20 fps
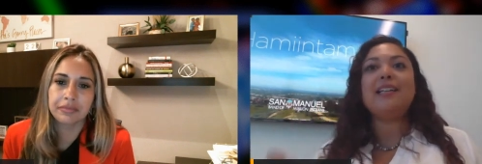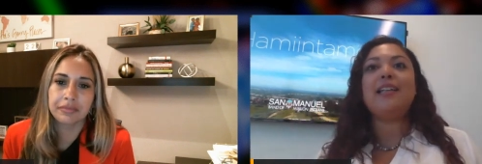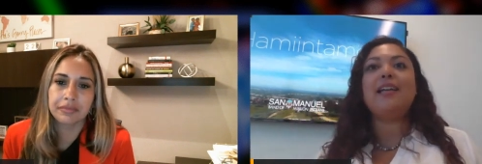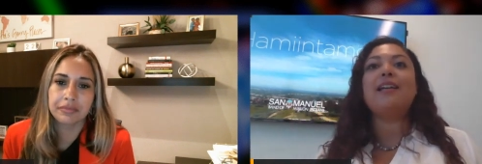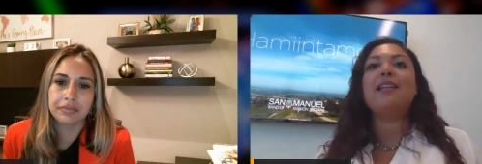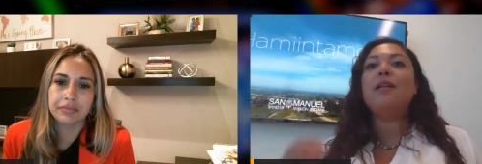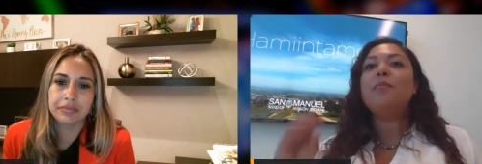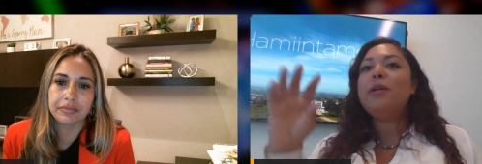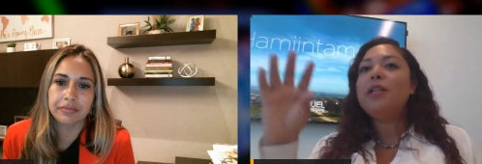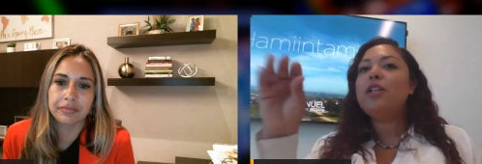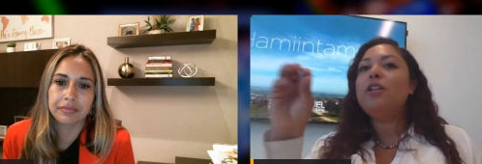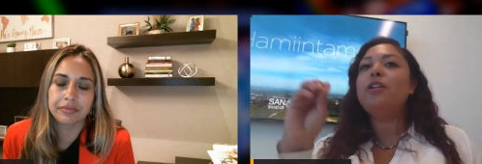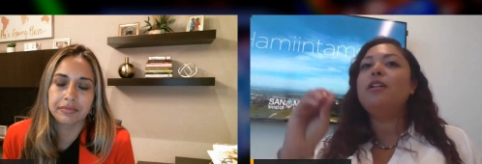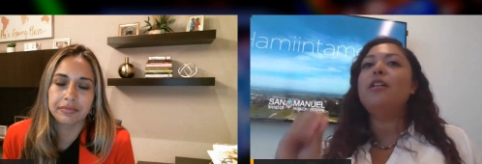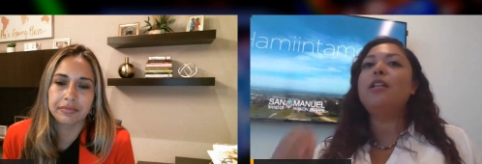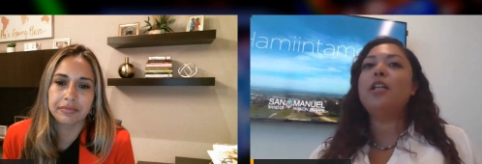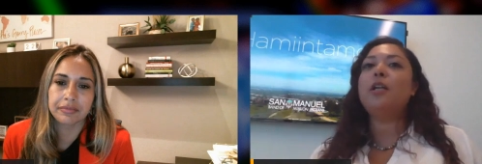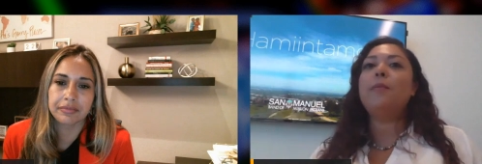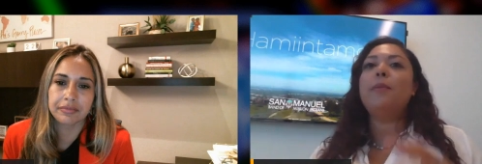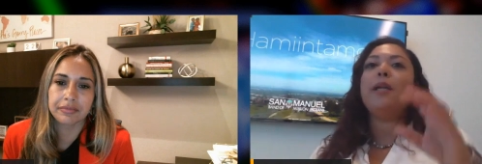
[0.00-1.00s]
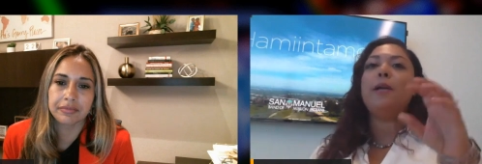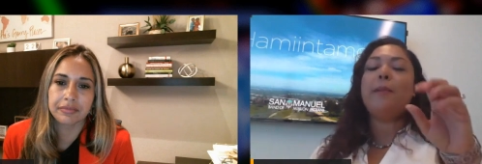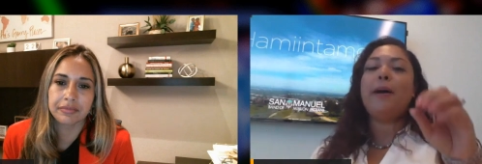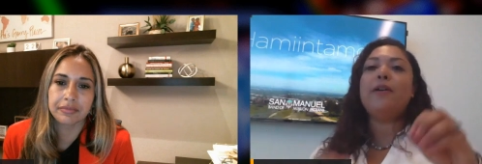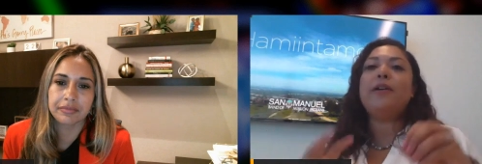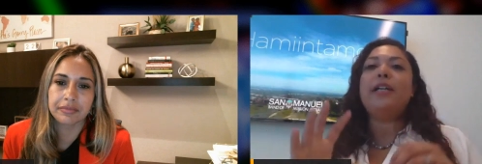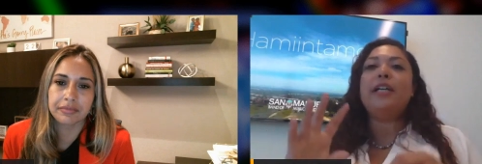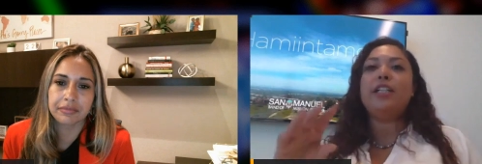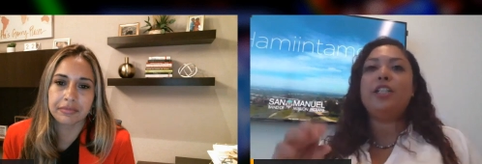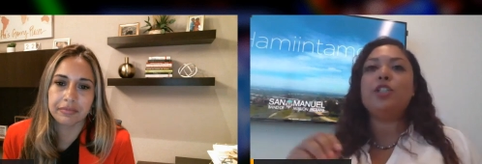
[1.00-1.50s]
Speaker 1: like let me learn a little bit about
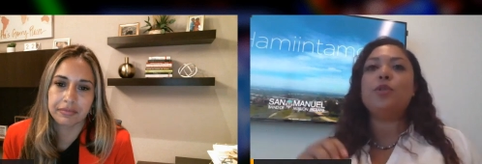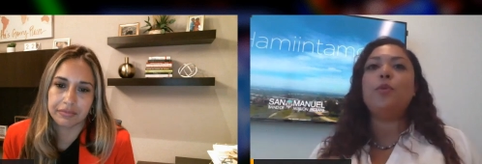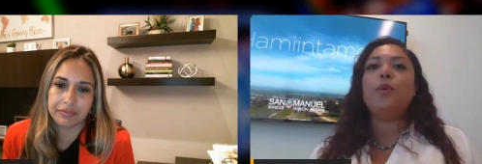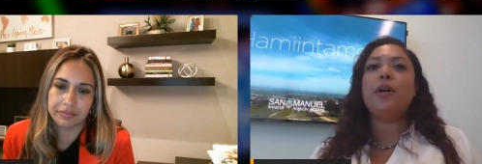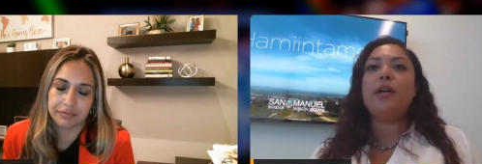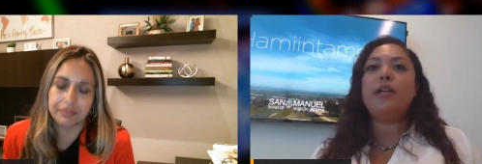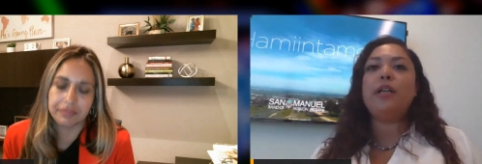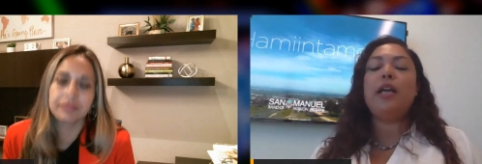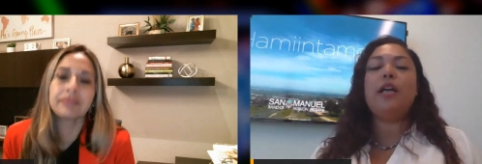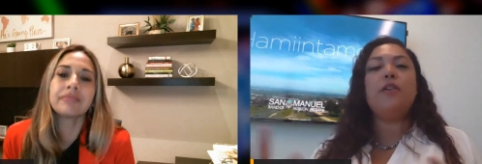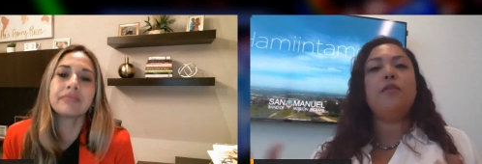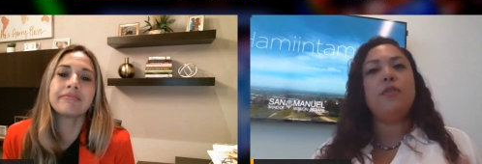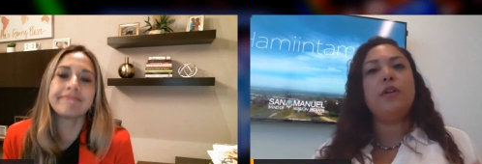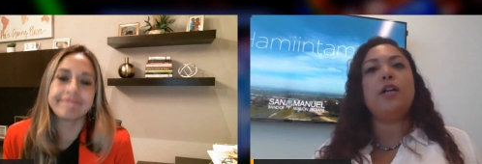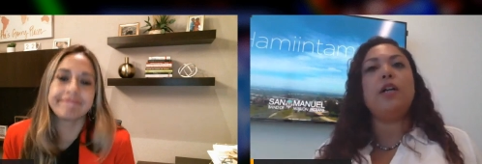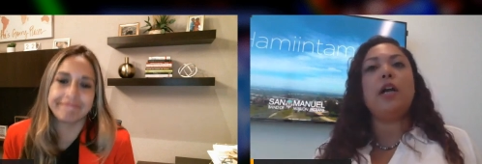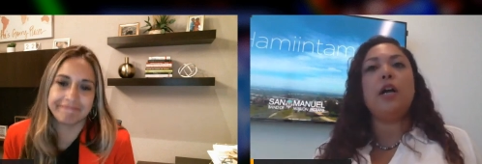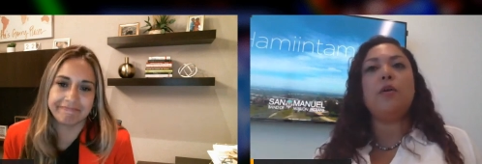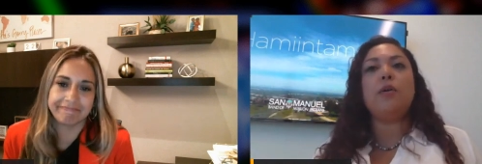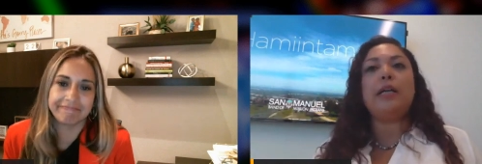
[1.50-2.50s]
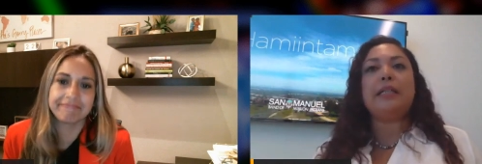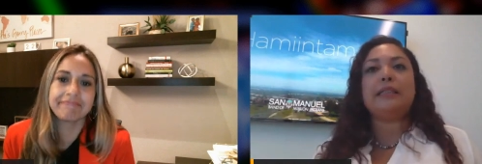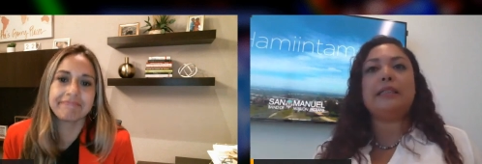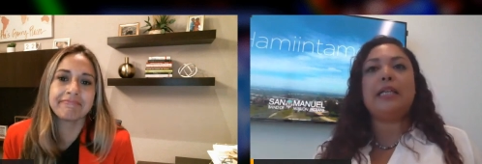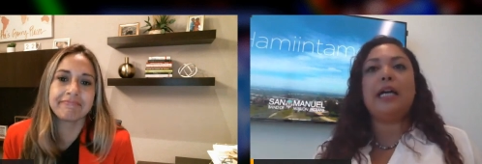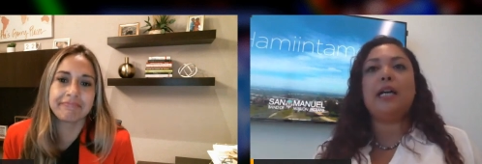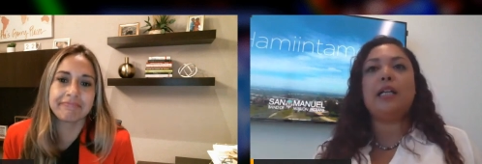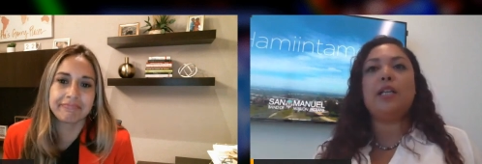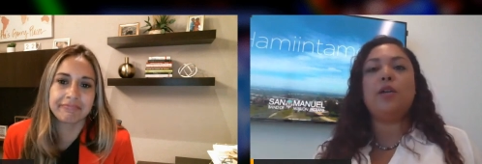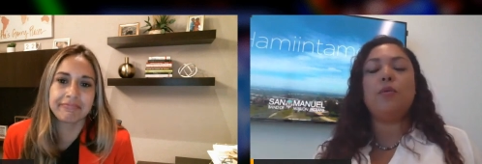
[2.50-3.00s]
each one and figure out
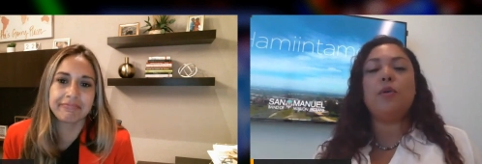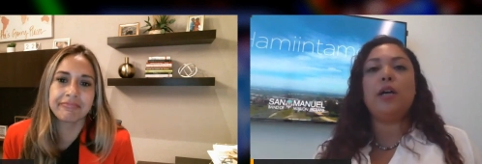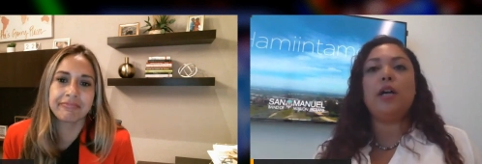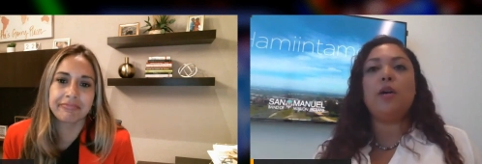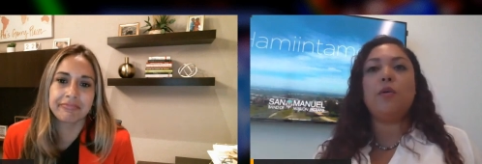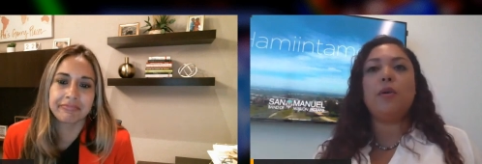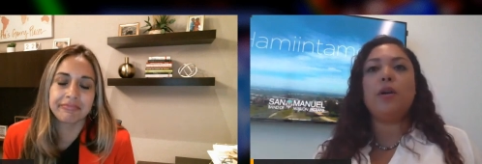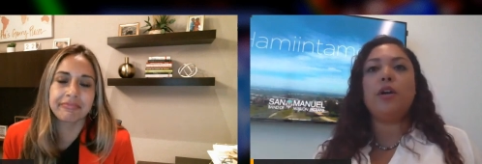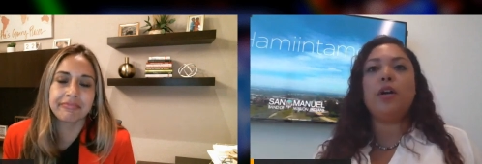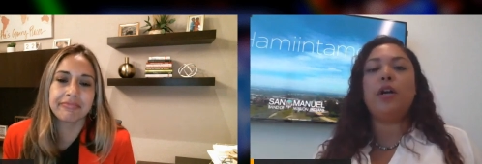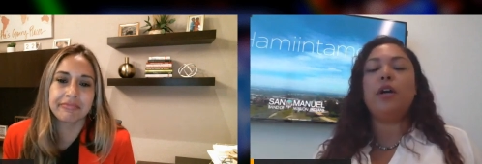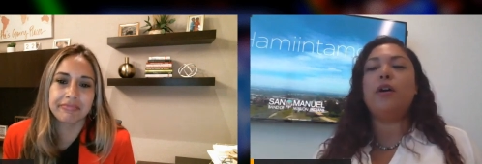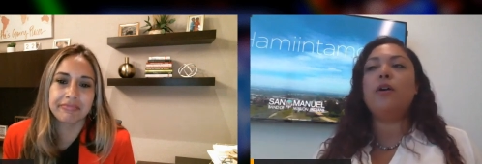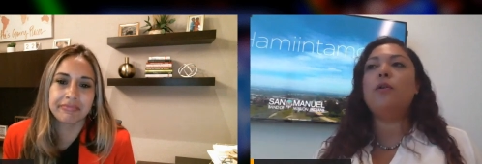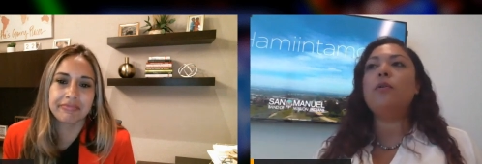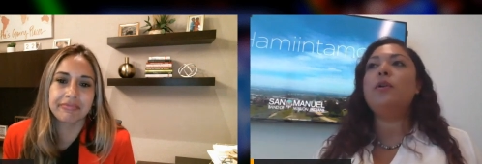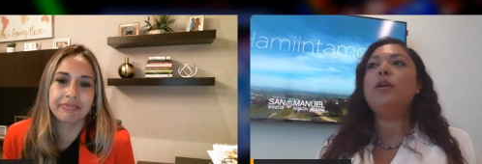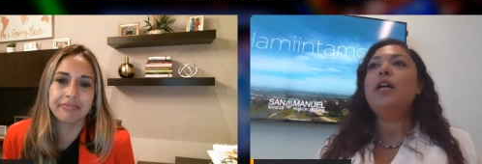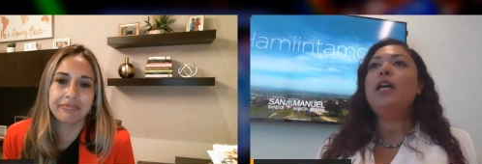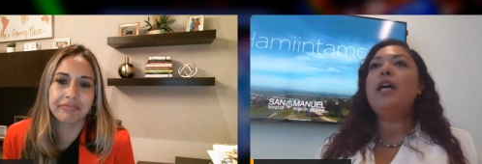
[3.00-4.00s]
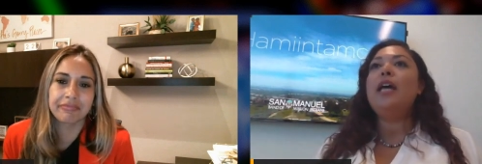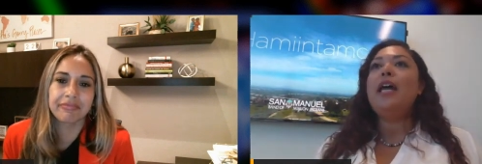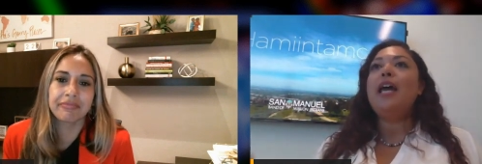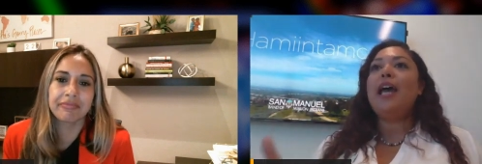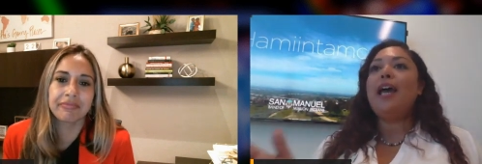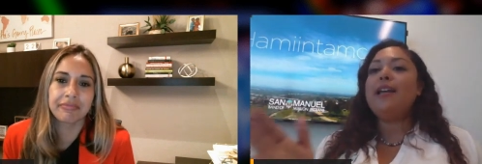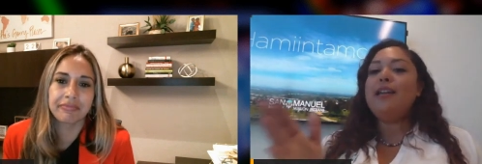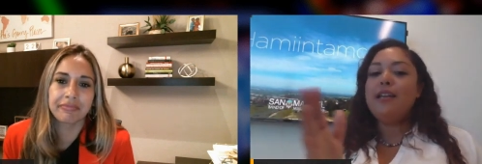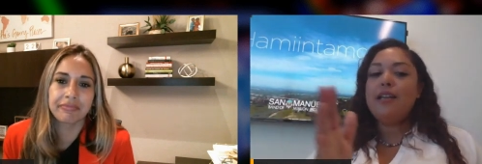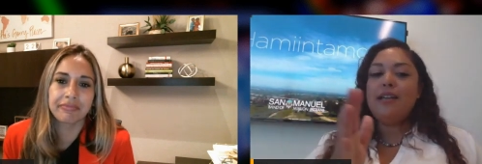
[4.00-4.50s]
exactly where i want to go
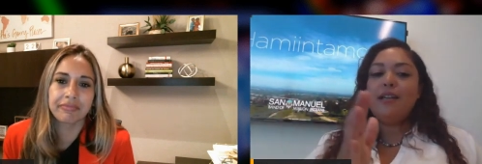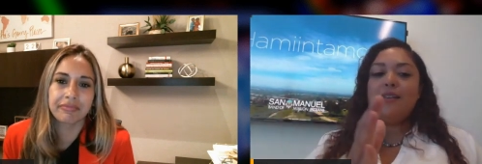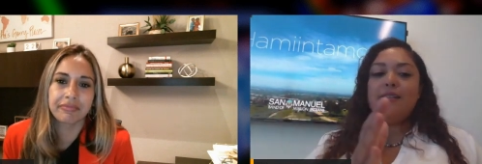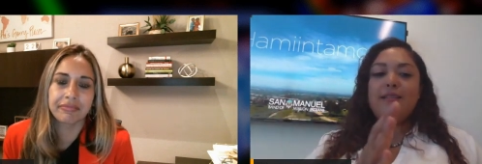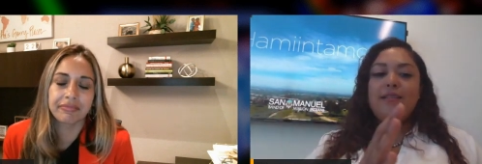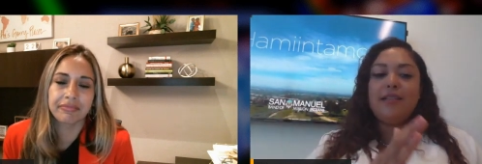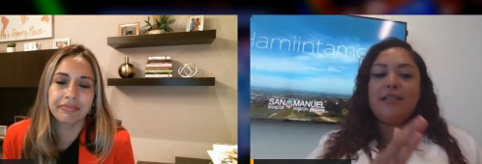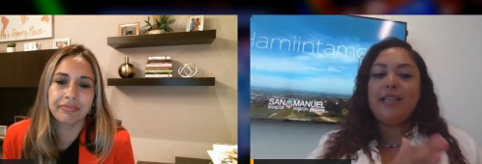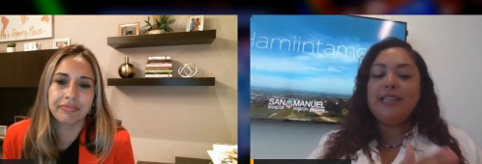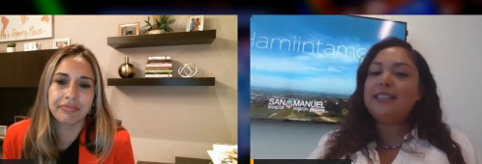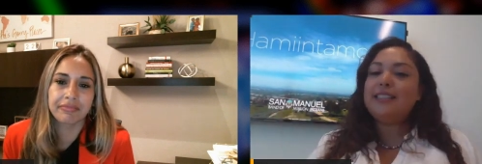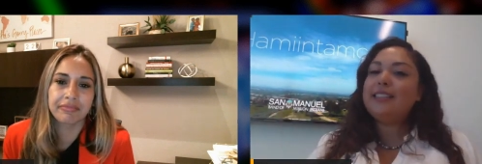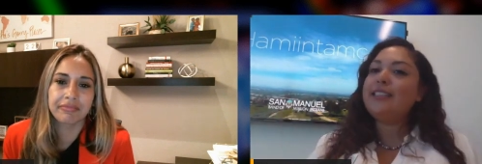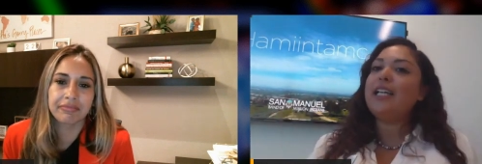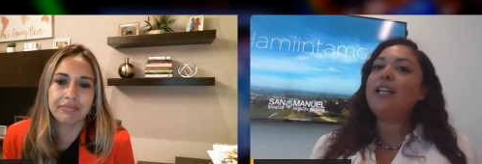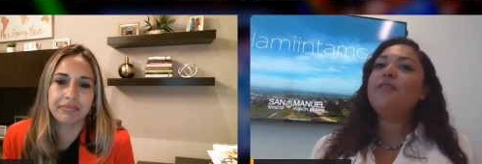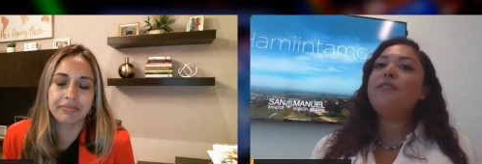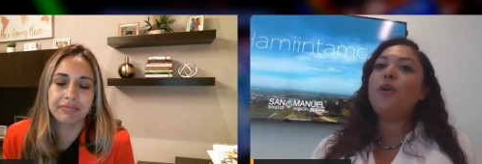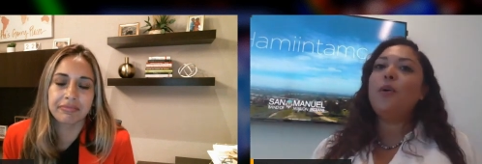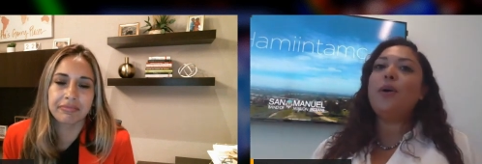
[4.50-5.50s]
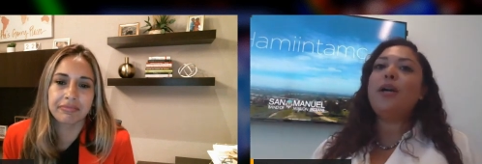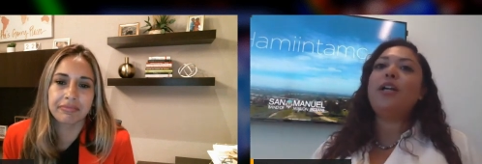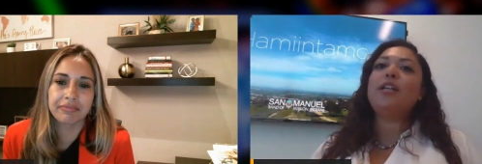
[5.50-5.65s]
and instead of going